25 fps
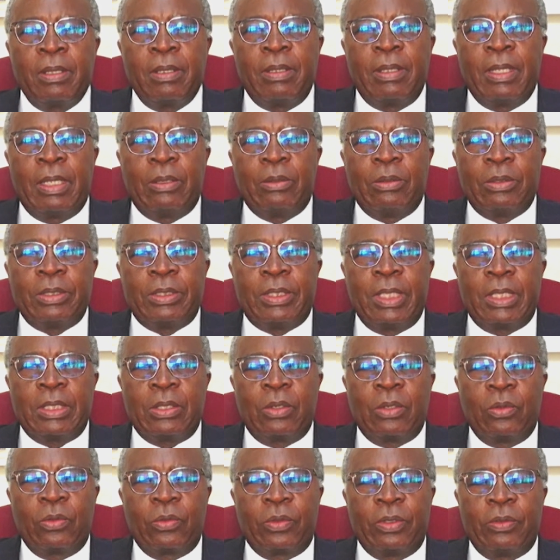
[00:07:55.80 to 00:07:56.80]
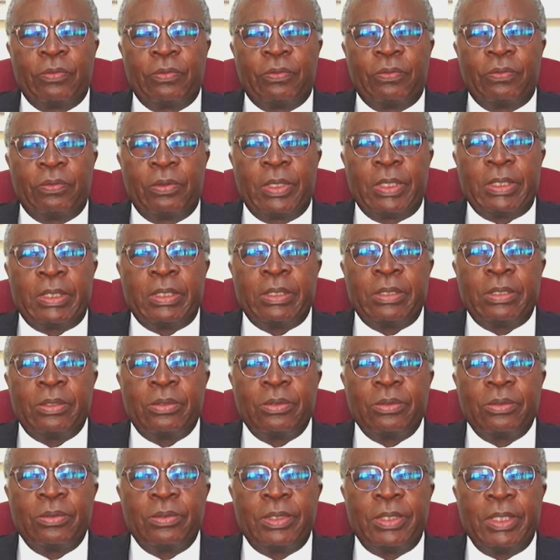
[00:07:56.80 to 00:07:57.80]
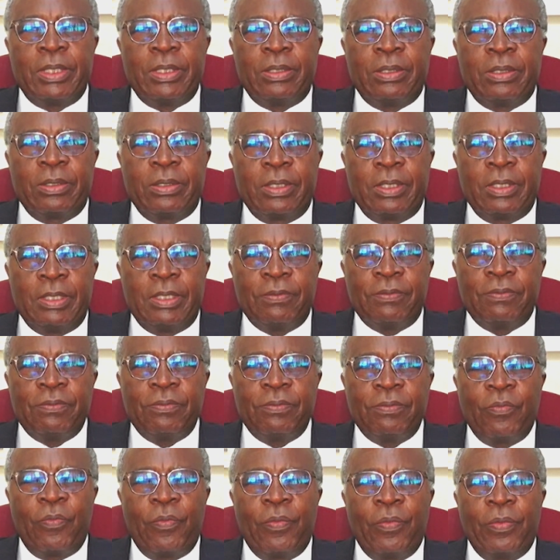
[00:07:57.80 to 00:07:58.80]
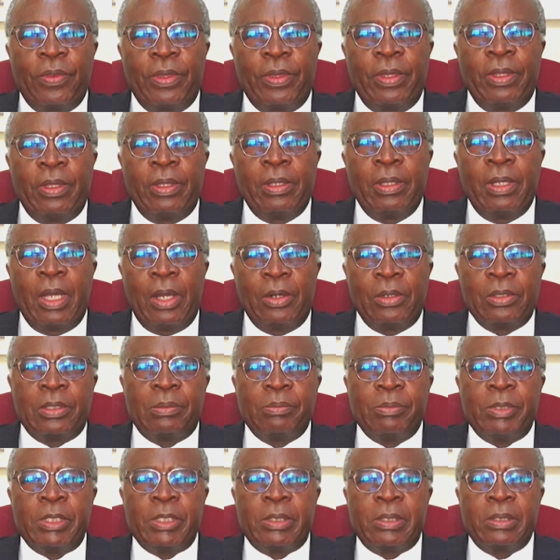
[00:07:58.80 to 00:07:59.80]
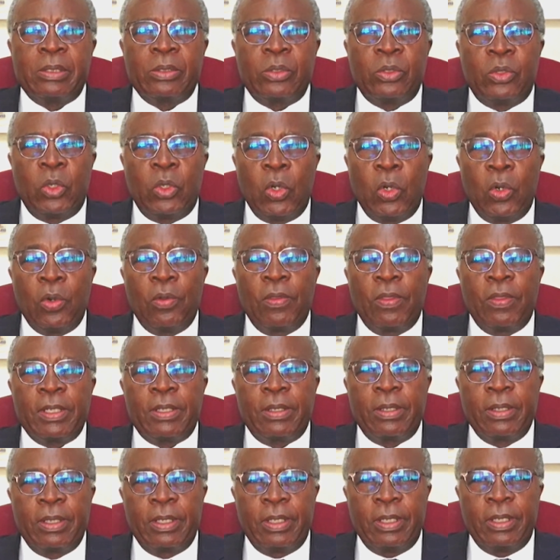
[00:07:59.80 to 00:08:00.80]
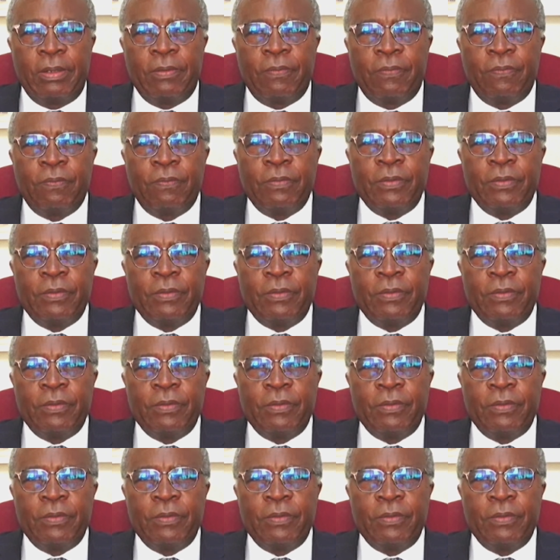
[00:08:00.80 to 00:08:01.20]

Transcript: they are not just looking forward to debt relief. The ultimate goal that they have